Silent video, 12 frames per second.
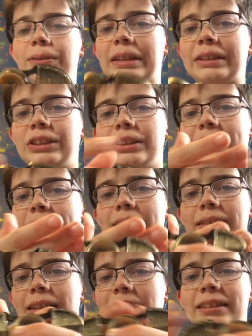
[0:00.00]
one. It's just
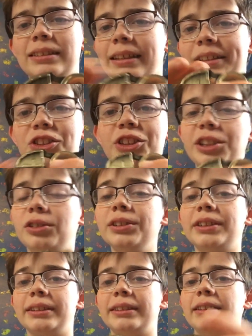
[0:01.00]
that it's like
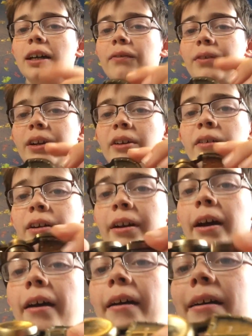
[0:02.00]
shields and stuff, you know, and
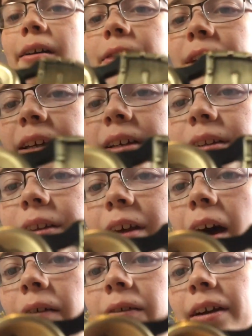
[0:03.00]

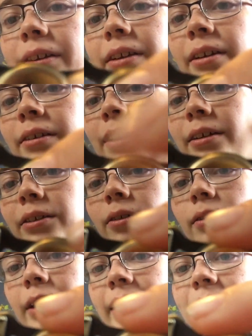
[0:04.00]
that right there, that
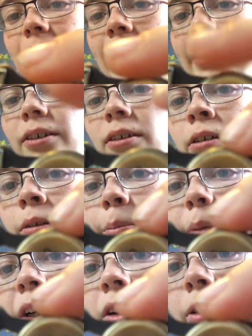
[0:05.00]
little like tiger or
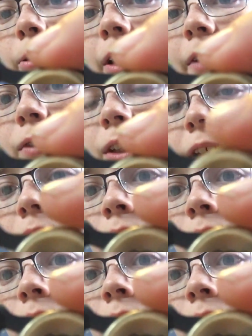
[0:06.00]
bear or whatever that